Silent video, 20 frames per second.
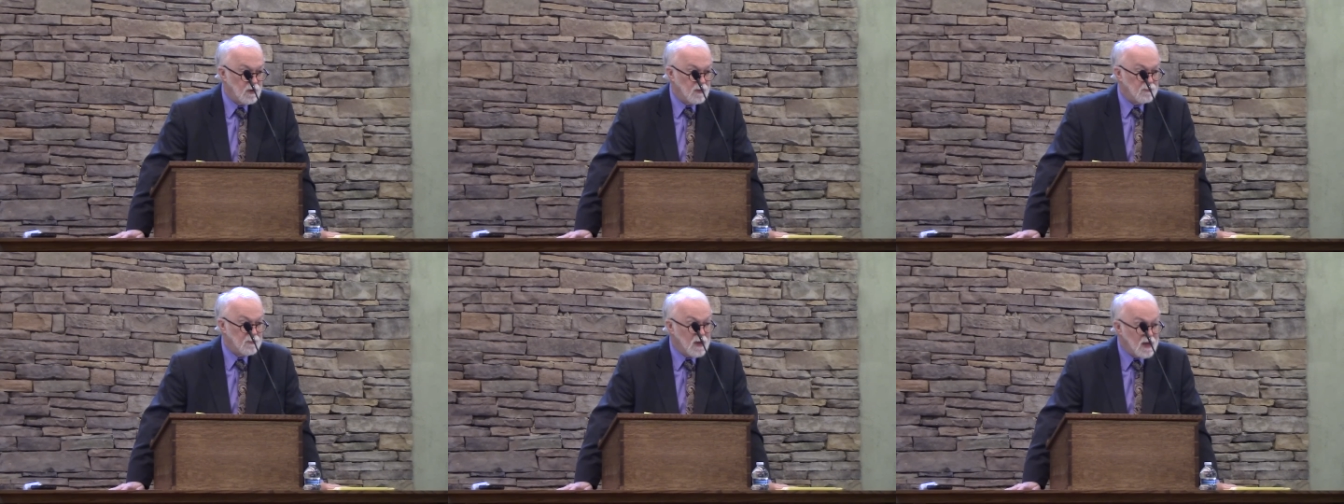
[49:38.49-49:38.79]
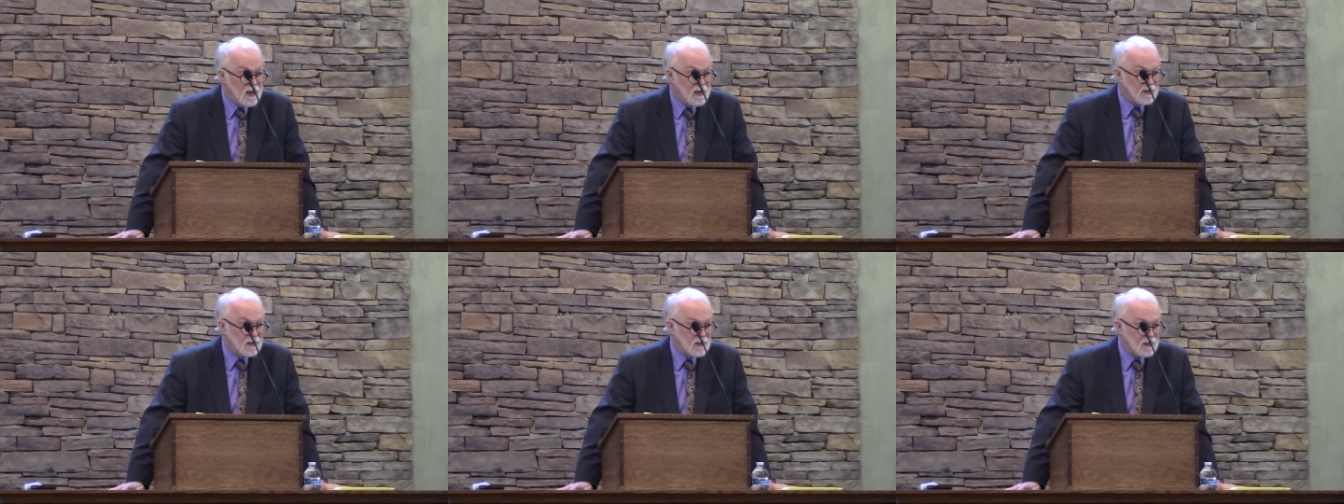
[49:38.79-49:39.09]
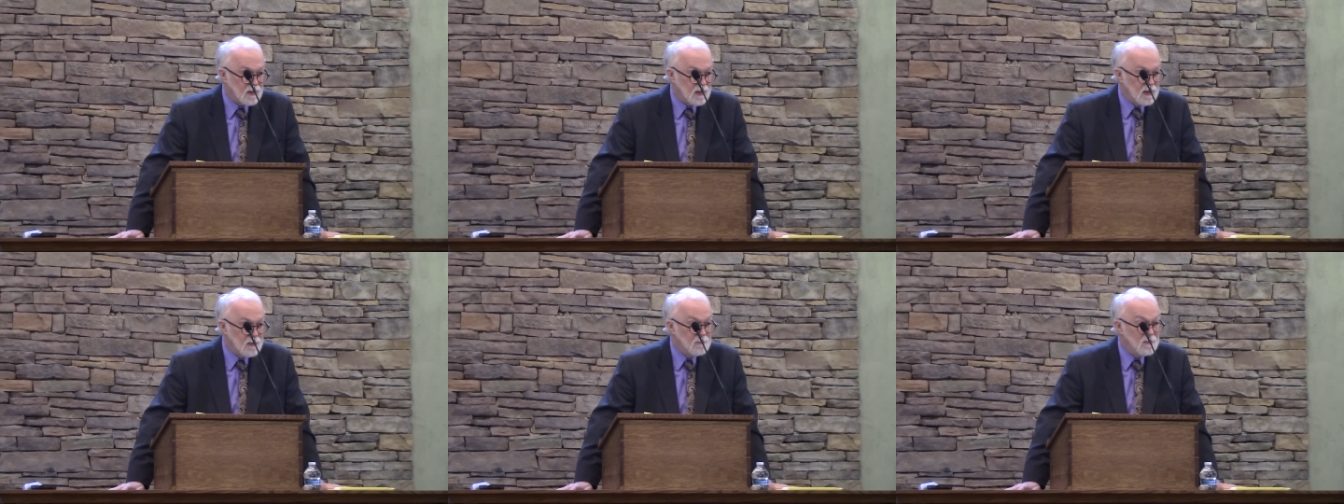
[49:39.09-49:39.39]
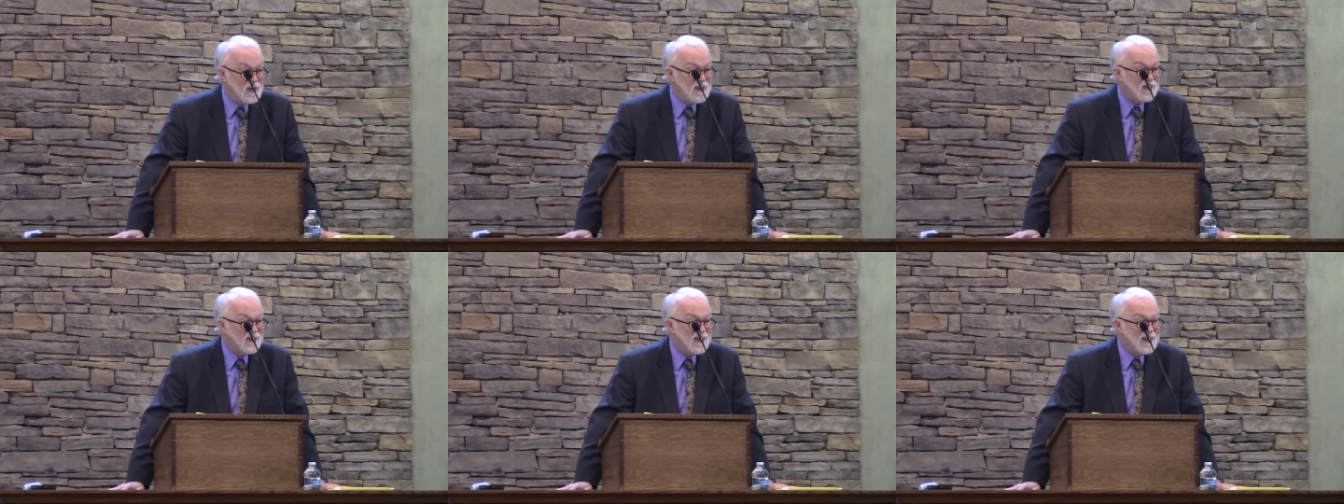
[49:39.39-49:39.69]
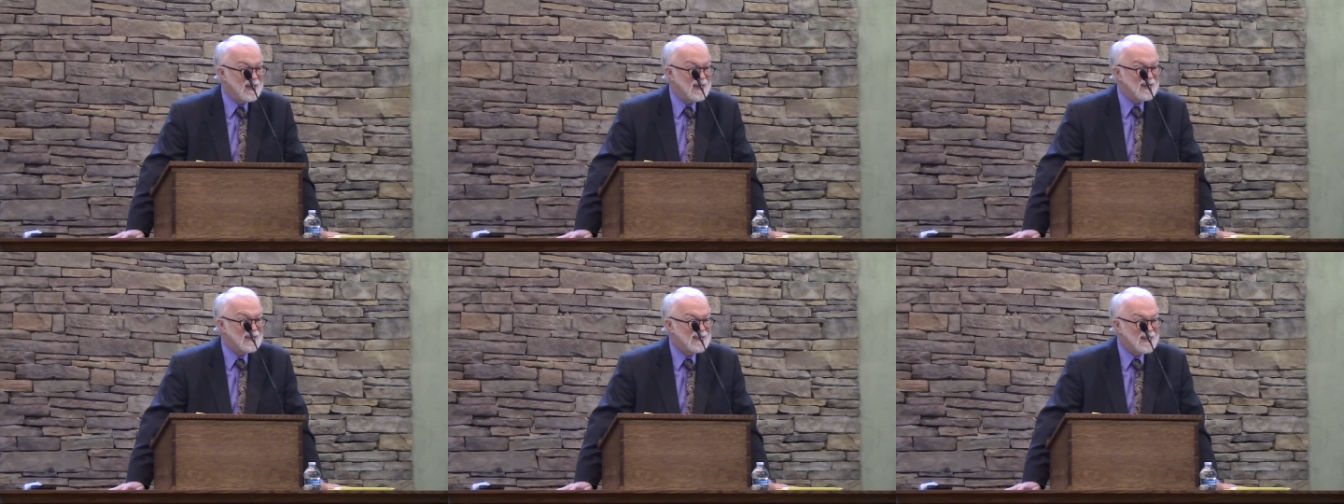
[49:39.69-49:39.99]
Repent, he
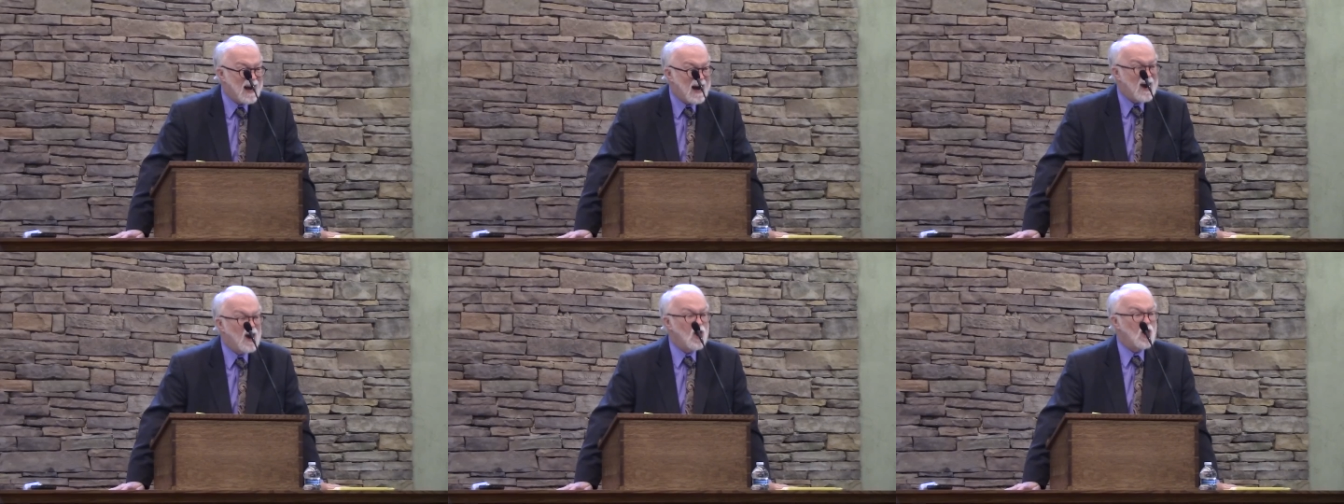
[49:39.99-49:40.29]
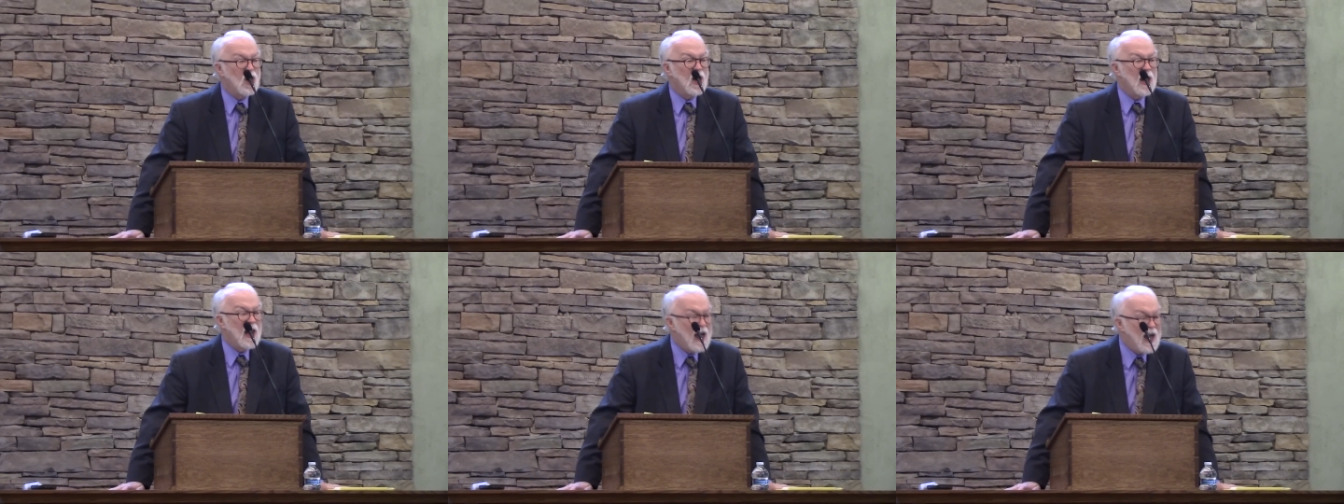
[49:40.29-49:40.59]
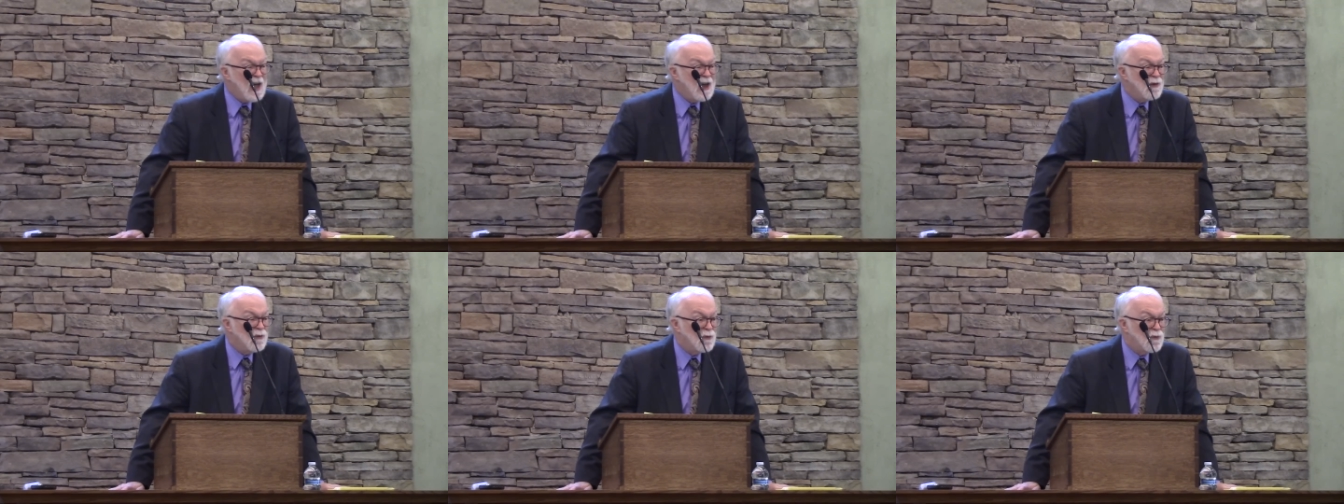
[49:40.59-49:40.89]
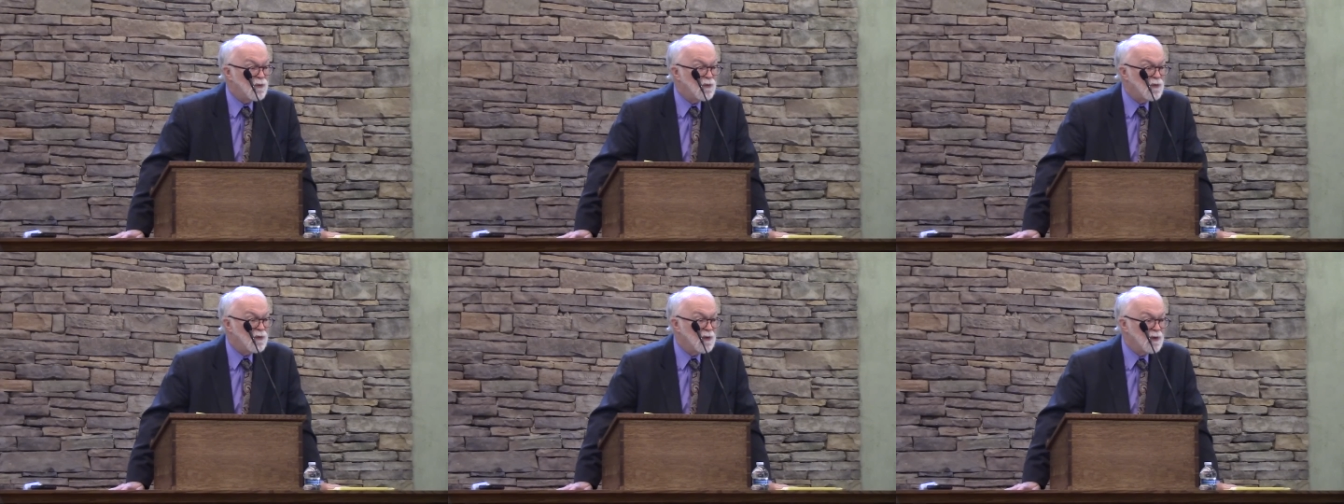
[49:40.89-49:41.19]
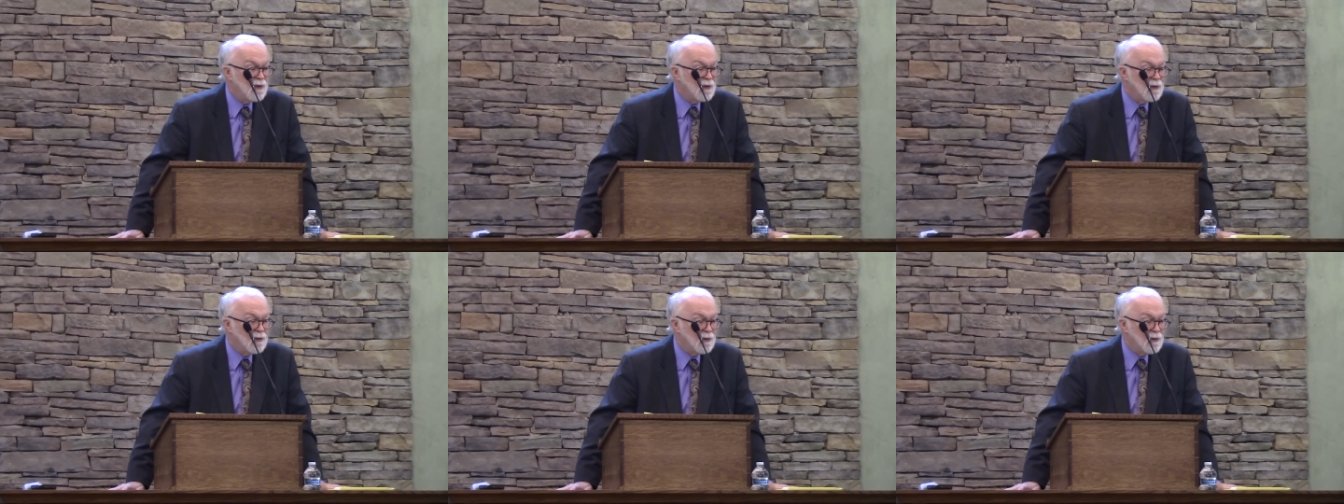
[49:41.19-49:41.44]
meant the entire life